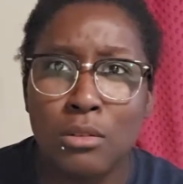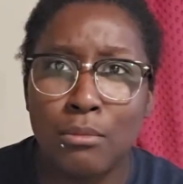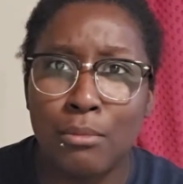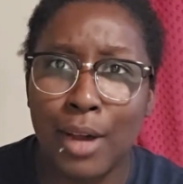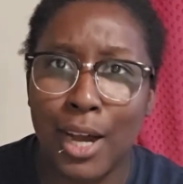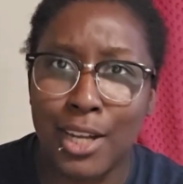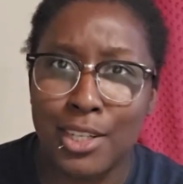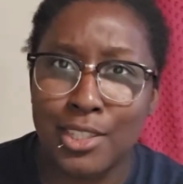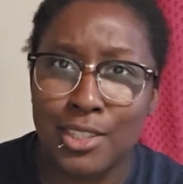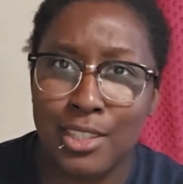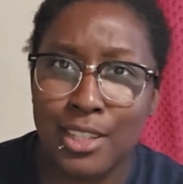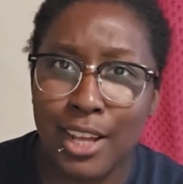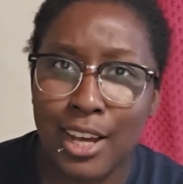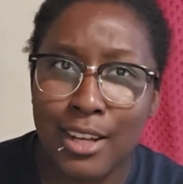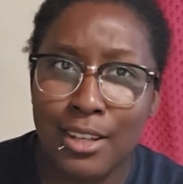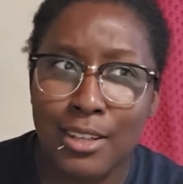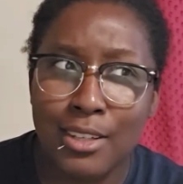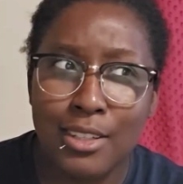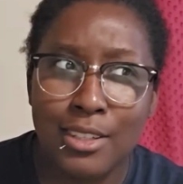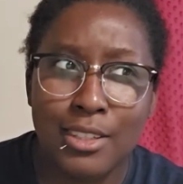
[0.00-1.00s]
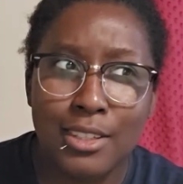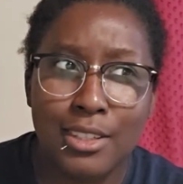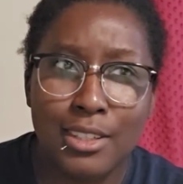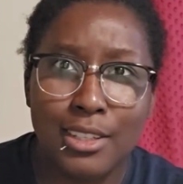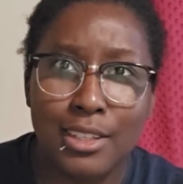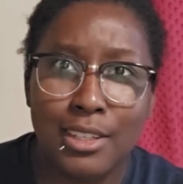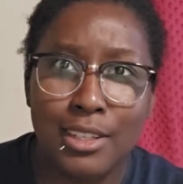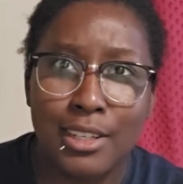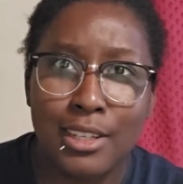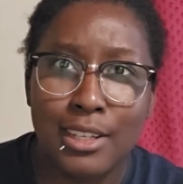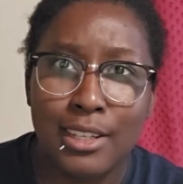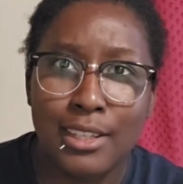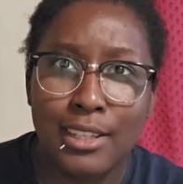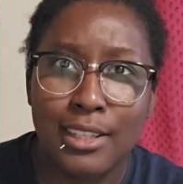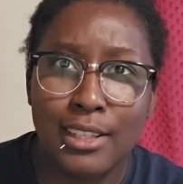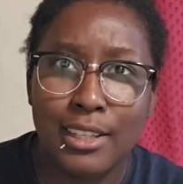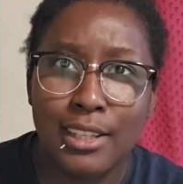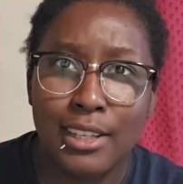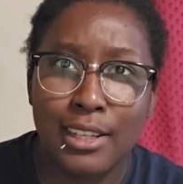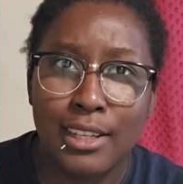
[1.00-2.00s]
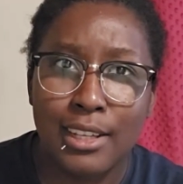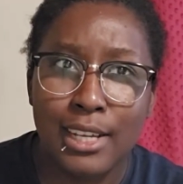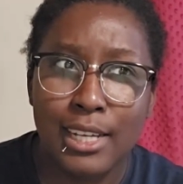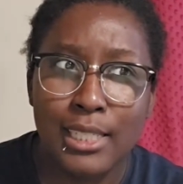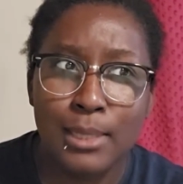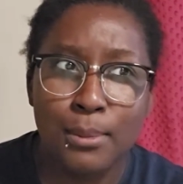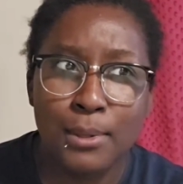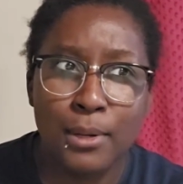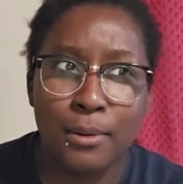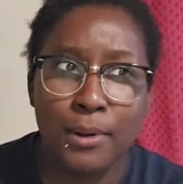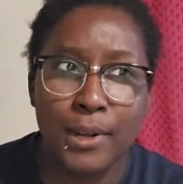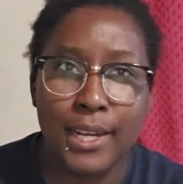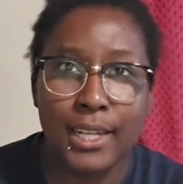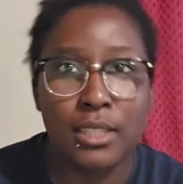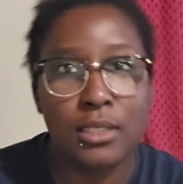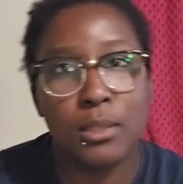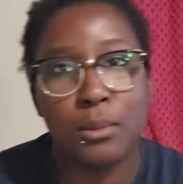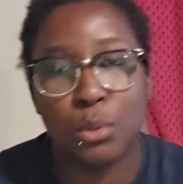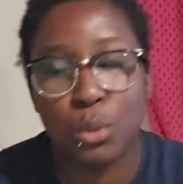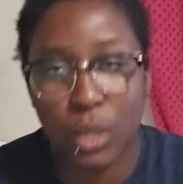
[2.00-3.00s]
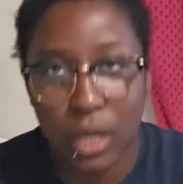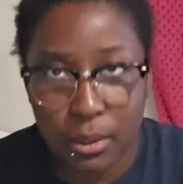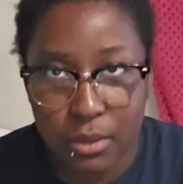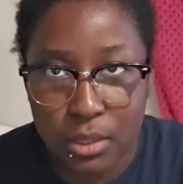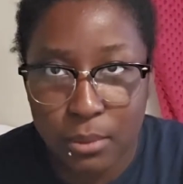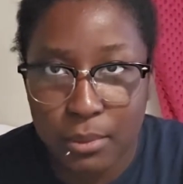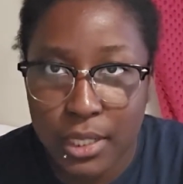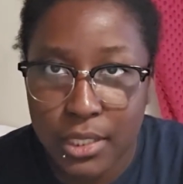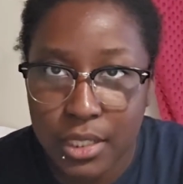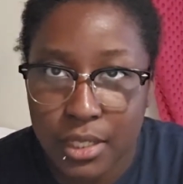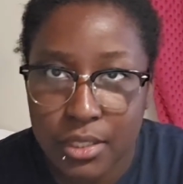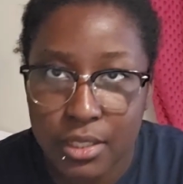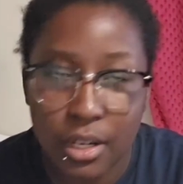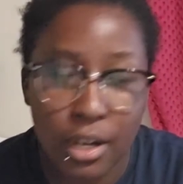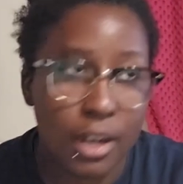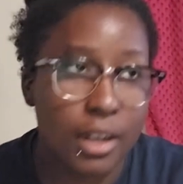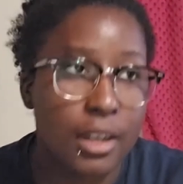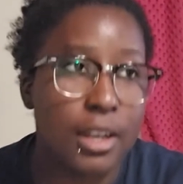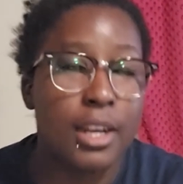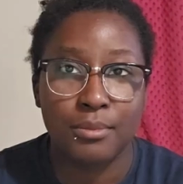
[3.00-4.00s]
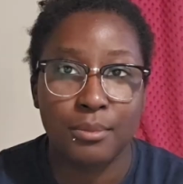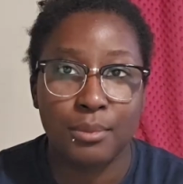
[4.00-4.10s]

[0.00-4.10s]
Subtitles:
you imagine that? It's pretty great. Subscribe to my TikTok.